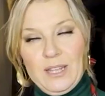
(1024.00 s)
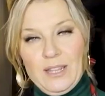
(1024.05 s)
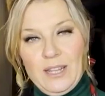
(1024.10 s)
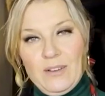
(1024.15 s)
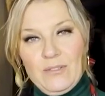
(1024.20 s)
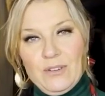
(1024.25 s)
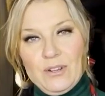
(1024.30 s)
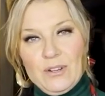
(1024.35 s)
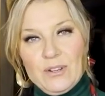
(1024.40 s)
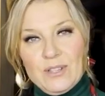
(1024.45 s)

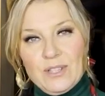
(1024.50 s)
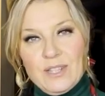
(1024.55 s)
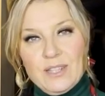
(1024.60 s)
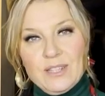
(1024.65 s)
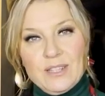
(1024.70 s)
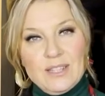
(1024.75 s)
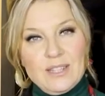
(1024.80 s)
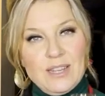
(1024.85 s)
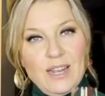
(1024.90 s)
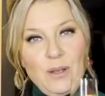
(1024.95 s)
lovers,
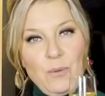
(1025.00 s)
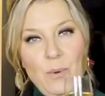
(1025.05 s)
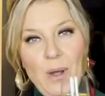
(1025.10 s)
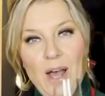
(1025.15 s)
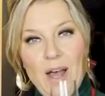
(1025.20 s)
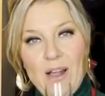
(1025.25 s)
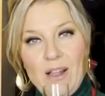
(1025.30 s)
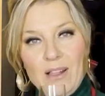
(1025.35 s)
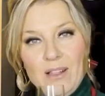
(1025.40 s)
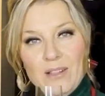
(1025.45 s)
stay
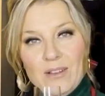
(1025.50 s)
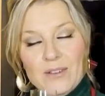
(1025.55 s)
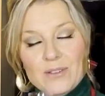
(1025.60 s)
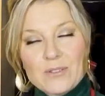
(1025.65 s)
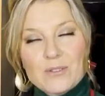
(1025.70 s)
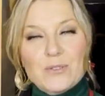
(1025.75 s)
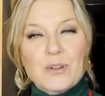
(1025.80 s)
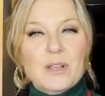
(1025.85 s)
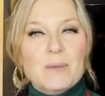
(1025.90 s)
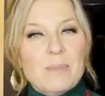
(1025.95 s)
well,
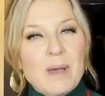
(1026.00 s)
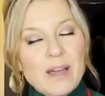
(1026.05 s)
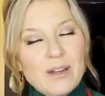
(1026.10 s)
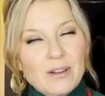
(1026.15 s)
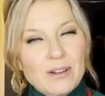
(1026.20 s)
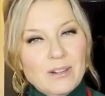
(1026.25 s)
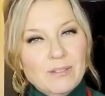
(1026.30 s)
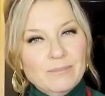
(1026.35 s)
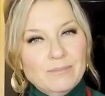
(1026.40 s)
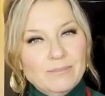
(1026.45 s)
drink
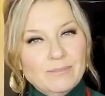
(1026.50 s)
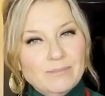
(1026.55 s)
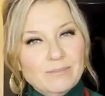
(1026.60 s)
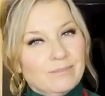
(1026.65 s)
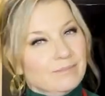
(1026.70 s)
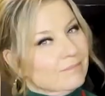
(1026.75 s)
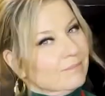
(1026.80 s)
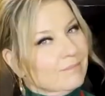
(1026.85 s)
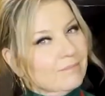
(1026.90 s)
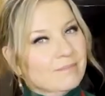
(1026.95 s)
better,
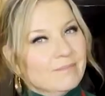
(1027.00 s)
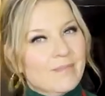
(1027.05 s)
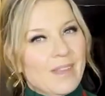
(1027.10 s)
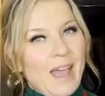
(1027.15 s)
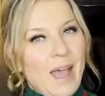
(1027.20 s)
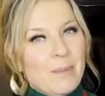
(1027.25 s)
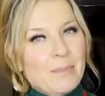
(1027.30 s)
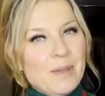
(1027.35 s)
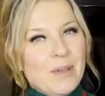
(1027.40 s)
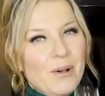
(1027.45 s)

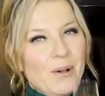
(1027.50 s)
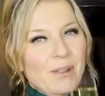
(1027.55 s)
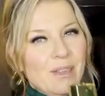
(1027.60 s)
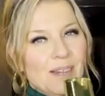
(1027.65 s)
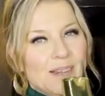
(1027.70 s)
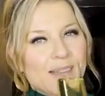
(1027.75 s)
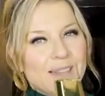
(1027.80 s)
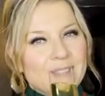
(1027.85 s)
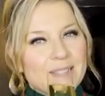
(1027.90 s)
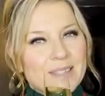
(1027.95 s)
happy
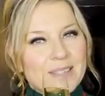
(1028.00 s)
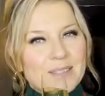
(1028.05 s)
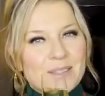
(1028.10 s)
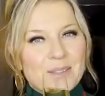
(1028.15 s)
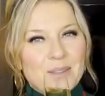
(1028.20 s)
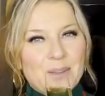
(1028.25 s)
holidays.